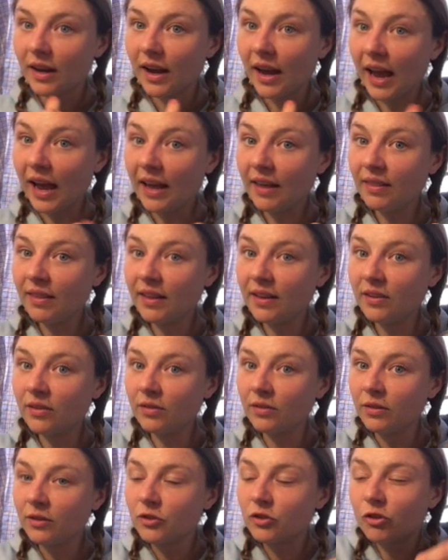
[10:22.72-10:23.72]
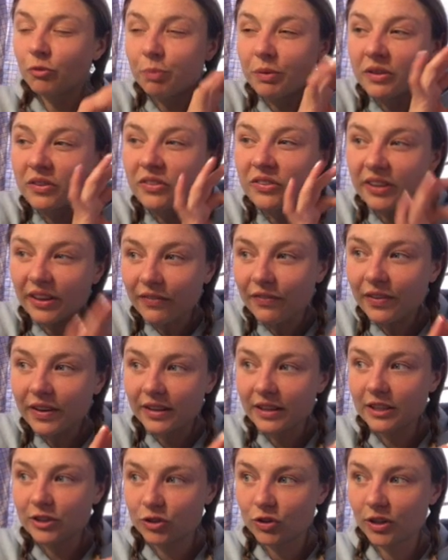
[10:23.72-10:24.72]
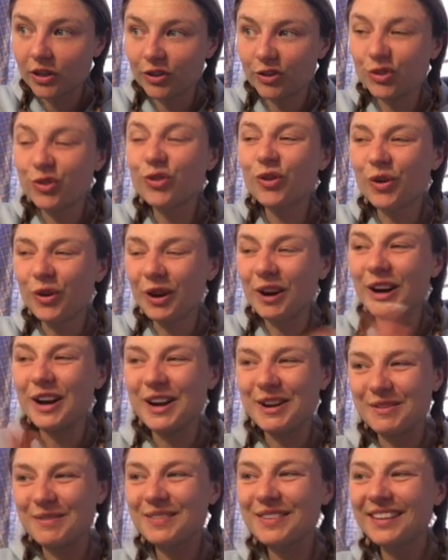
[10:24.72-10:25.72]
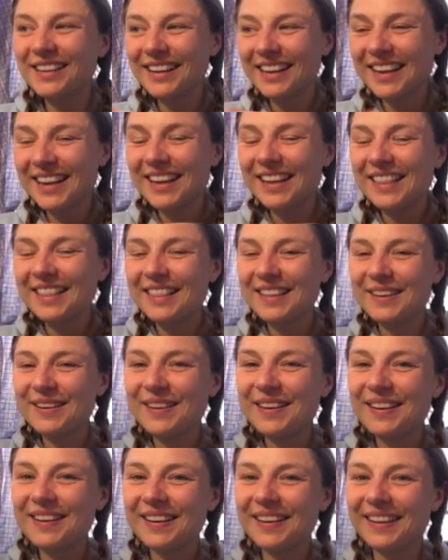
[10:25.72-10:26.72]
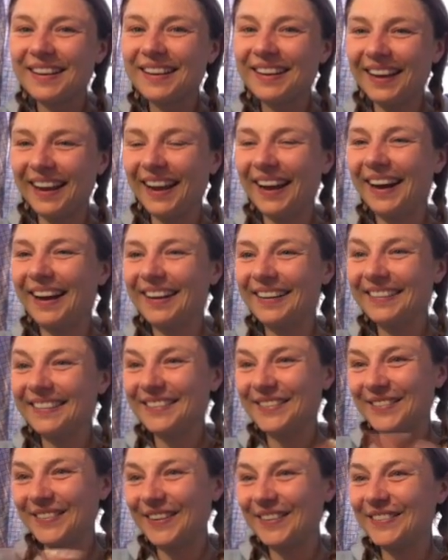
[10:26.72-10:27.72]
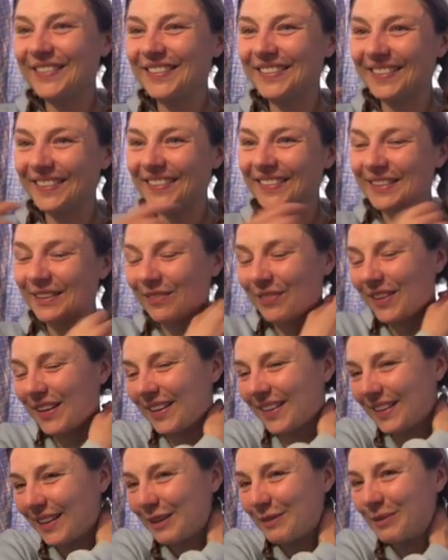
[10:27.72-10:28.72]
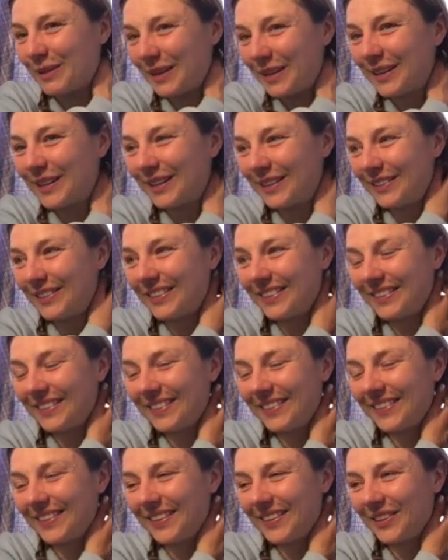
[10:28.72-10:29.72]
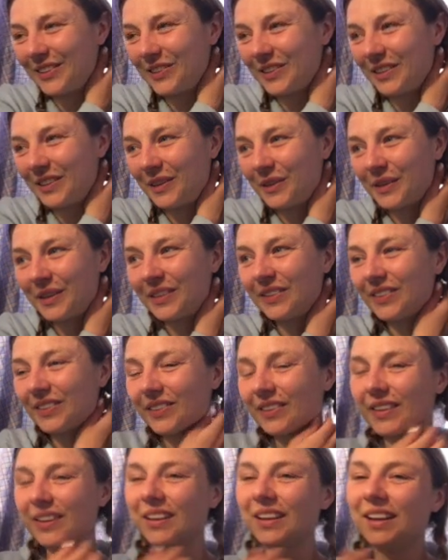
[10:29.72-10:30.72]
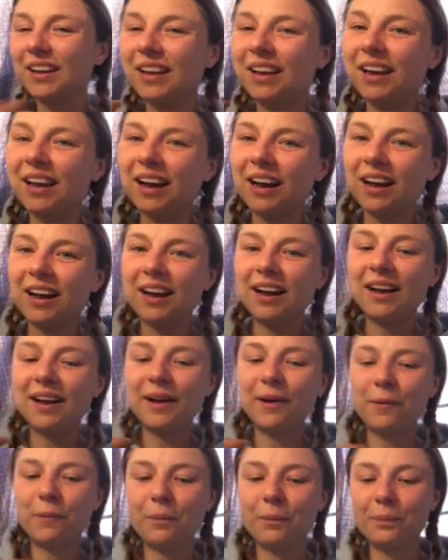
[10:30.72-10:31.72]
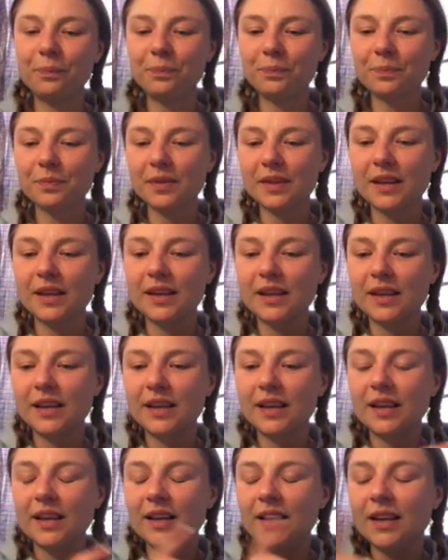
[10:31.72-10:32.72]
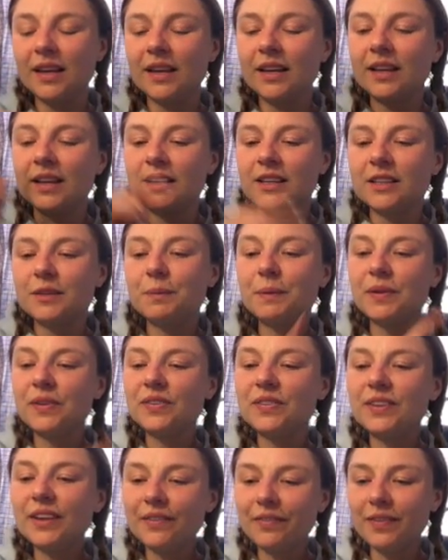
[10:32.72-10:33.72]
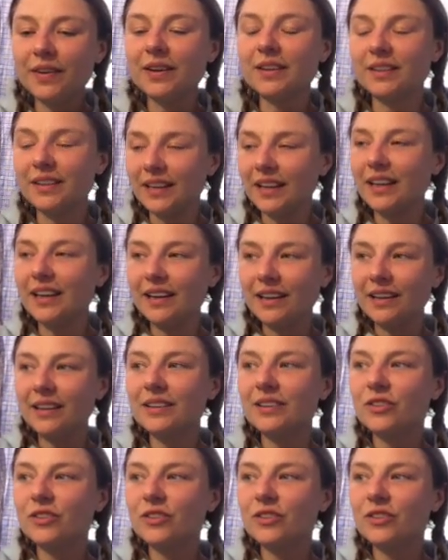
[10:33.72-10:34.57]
and then specifically transform the, yeah, it references something in the Liberty Consciousness Healing Journey Course. Um, specifically